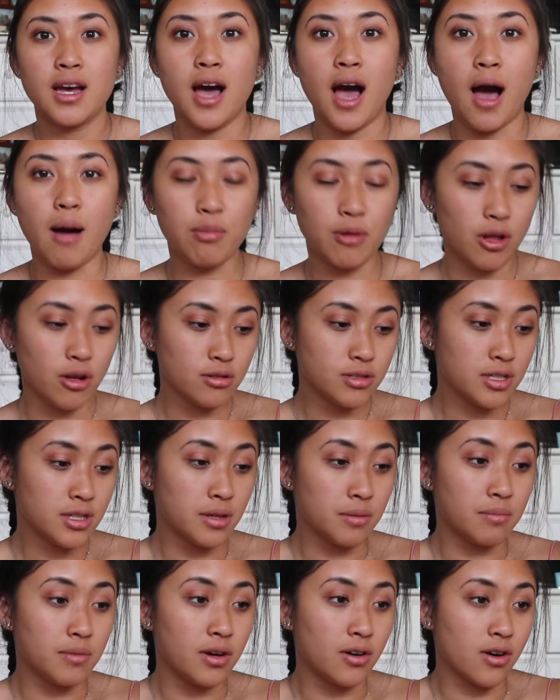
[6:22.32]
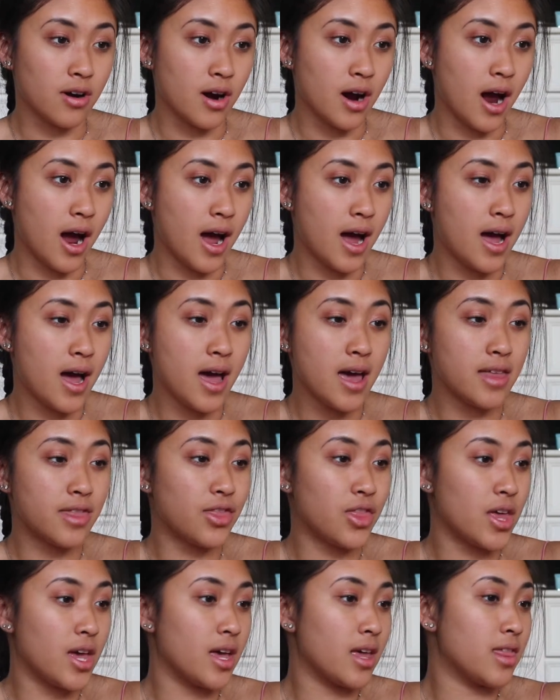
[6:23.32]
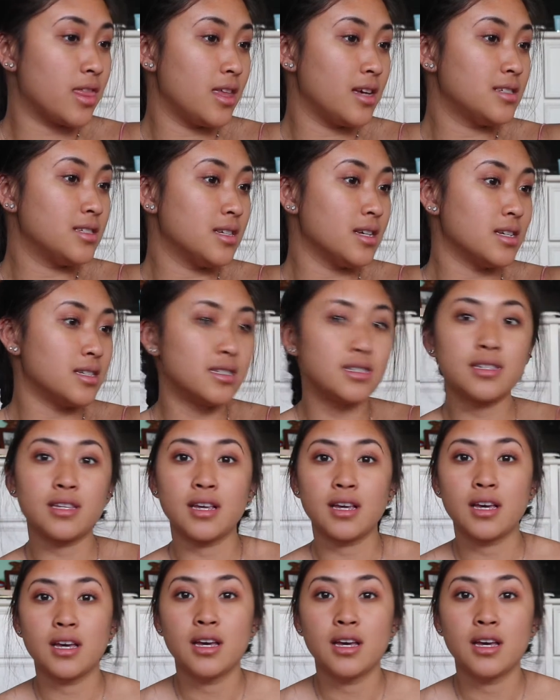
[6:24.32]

up close in the mirror, I think this is